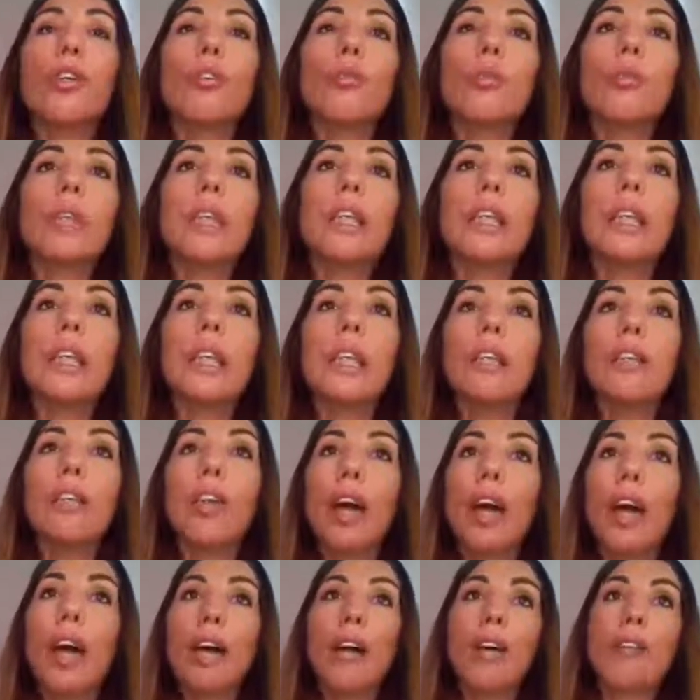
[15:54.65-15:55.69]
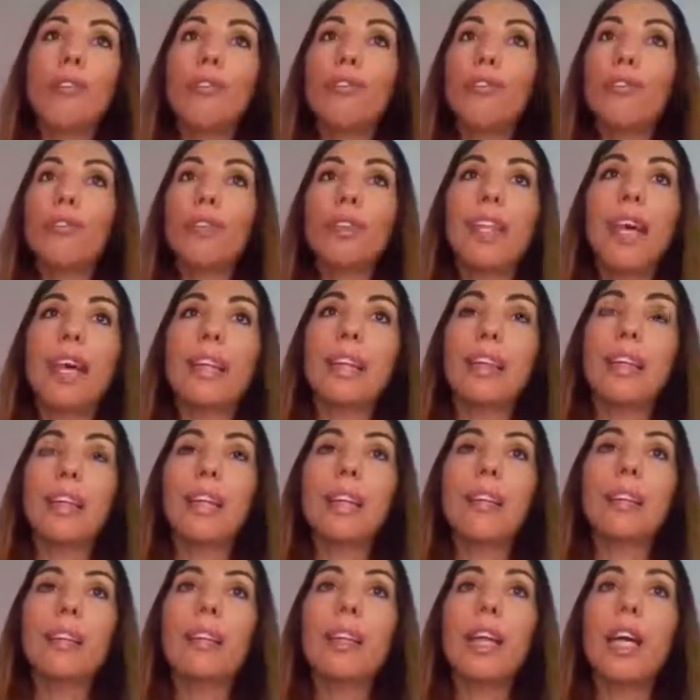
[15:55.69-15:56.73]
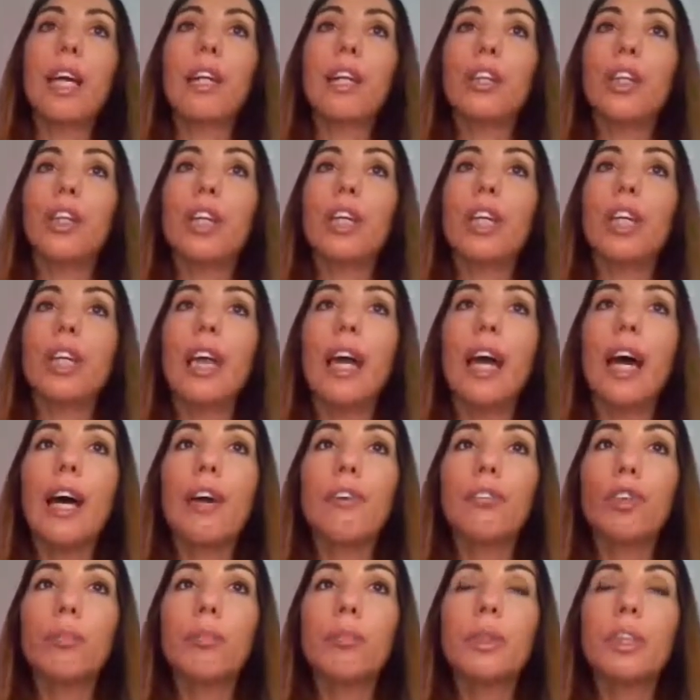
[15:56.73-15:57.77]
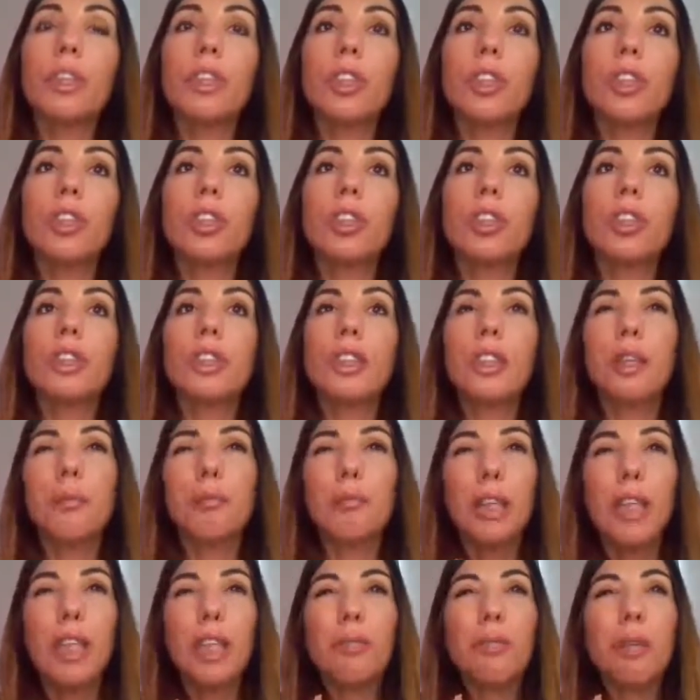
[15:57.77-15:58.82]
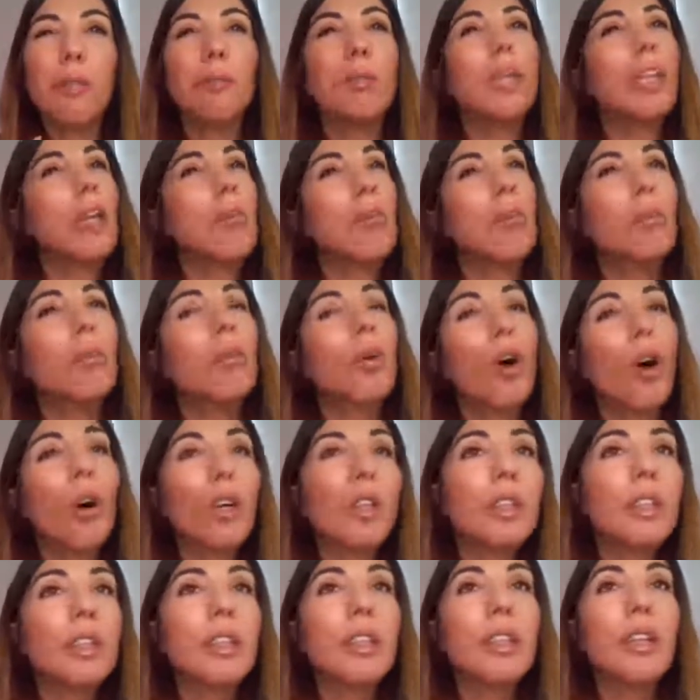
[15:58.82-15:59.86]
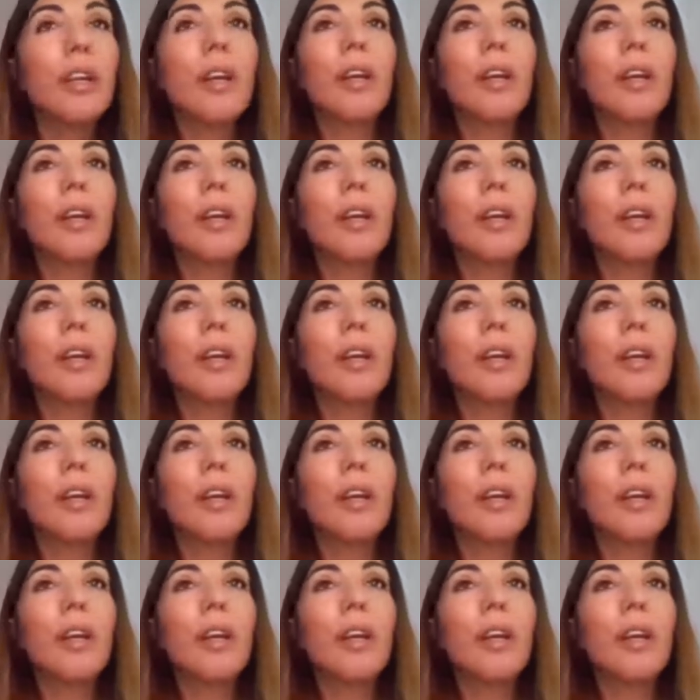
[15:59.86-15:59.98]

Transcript: we need to have that later, and you can have your procedures in a minimum cost.